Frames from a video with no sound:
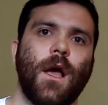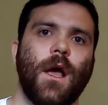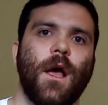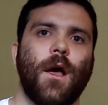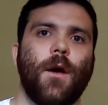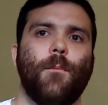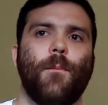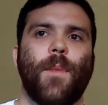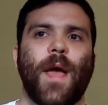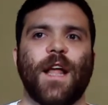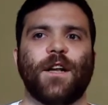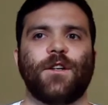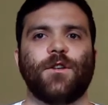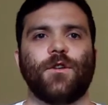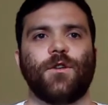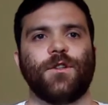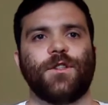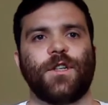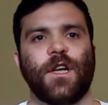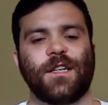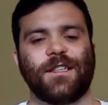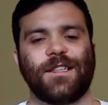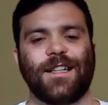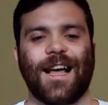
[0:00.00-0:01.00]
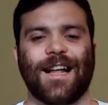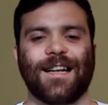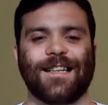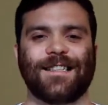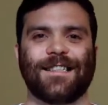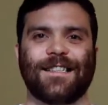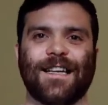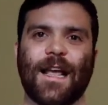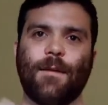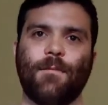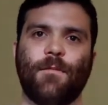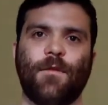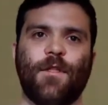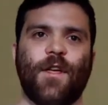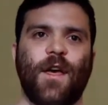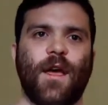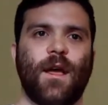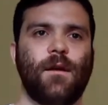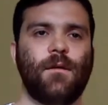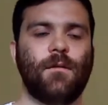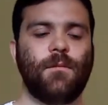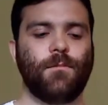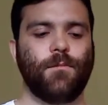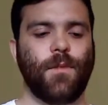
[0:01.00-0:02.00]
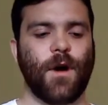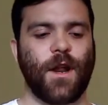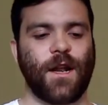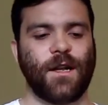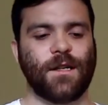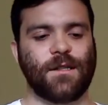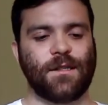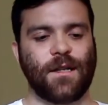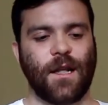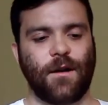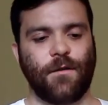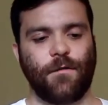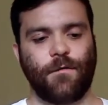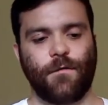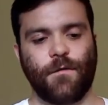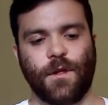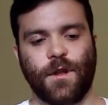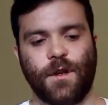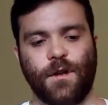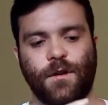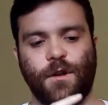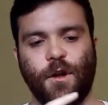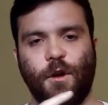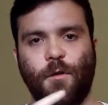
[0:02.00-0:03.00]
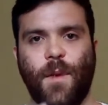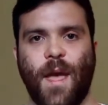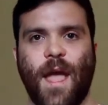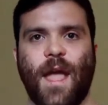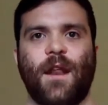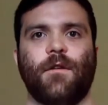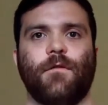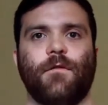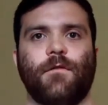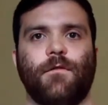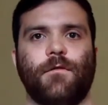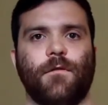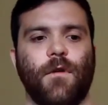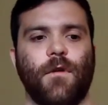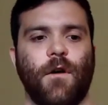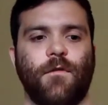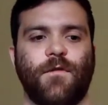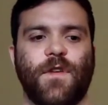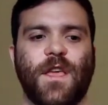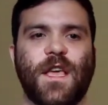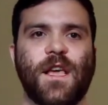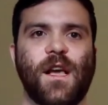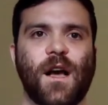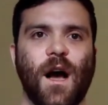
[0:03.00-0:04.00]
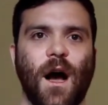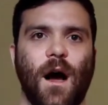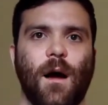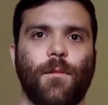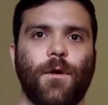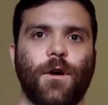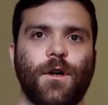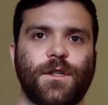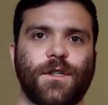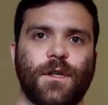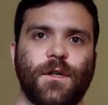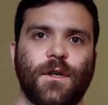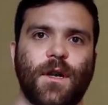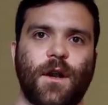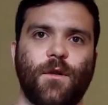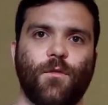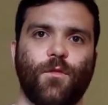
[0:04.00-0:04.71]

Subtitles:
MANTL does that same thing, but instead of for the domain of e-commerce and